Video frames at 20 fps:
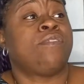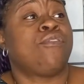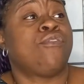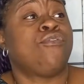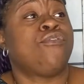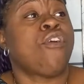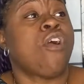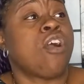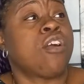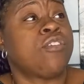
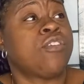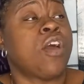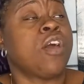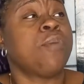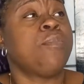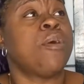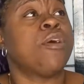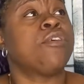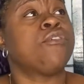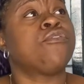Frog thought
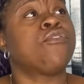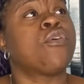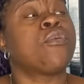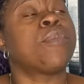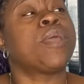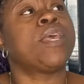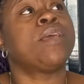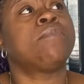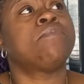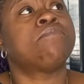about it for a
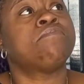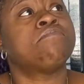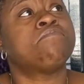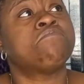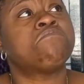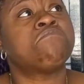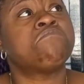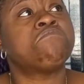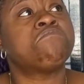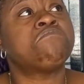minute,
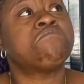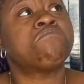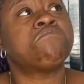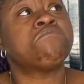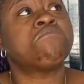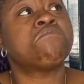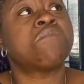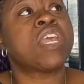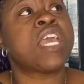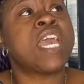
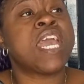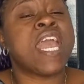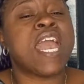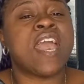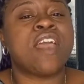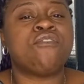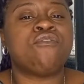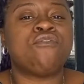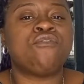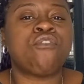
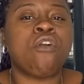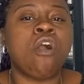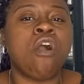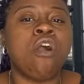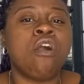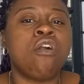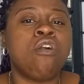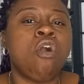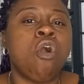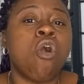and
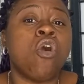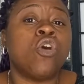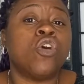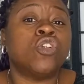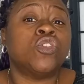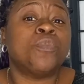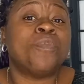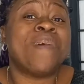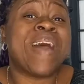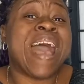Frog called
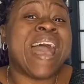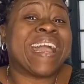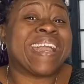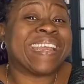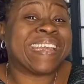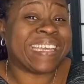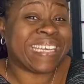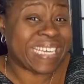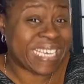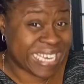back
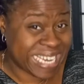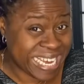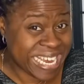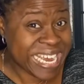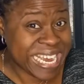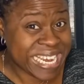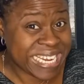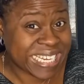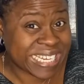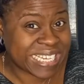
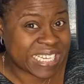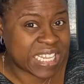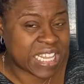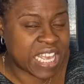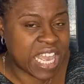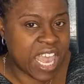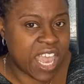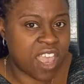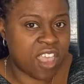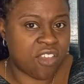into
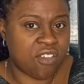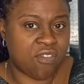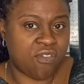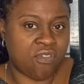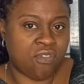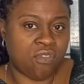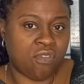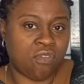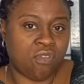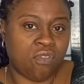the
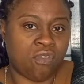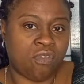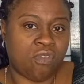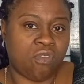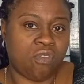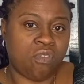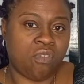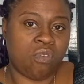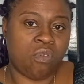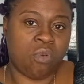
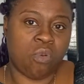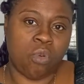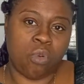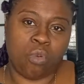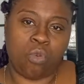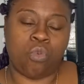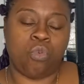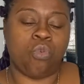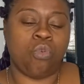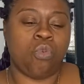cave.